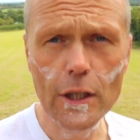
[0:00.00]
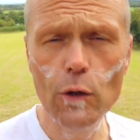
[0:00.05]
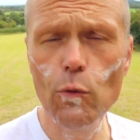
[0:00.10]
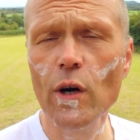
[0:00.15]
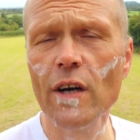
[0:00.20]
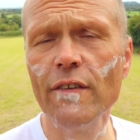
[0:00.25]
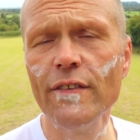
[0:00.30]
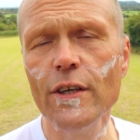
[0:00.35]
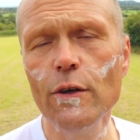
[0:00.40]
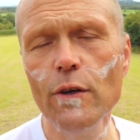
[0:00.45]

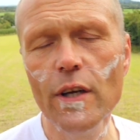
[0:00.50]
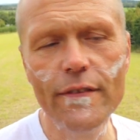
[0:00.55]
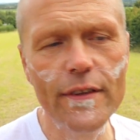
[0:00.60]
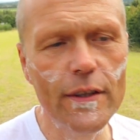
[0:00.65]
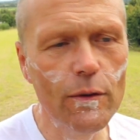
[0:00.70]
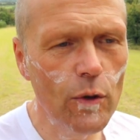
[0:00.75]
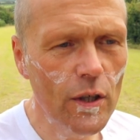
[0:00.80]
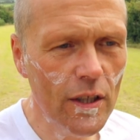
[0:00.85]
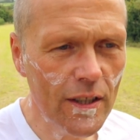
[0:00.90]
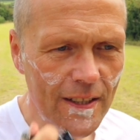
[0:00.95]
Wherever you live
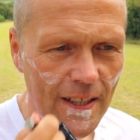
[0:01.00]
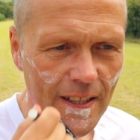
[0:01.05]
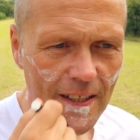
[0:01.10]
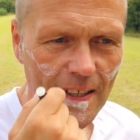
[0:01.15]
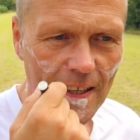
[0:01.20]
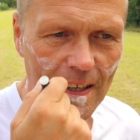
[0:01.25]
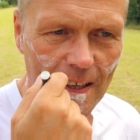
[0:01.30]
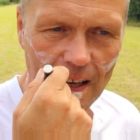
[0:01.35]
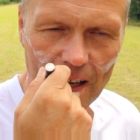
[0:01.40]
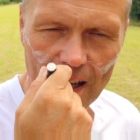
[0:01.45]
in the world,
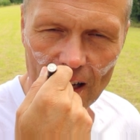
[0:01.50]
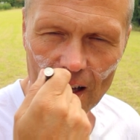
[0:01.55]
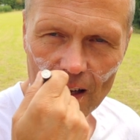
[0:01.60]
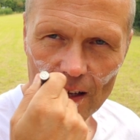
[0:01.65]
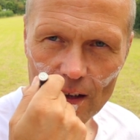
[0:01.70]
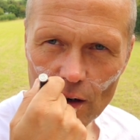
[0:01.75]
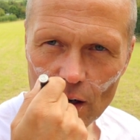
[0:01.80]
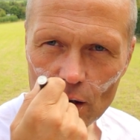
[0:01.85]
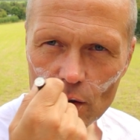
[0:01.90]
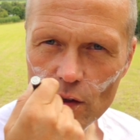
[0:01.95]

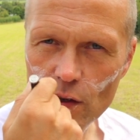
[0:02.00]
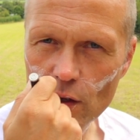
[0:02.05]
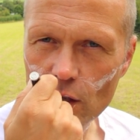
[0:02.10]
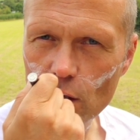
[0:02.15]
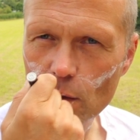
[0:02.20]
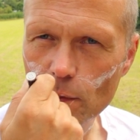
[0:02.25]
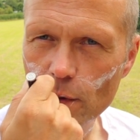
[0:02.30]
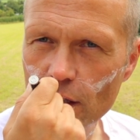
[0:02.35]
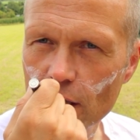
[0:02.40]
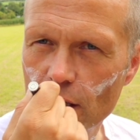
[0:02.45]
you know, I'm sure
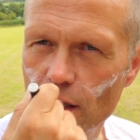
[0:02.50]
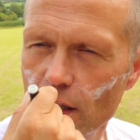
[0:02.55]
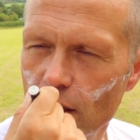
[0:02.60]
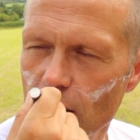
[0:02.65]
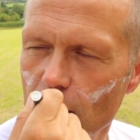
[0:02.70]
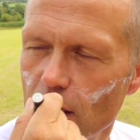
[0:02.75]
you'll be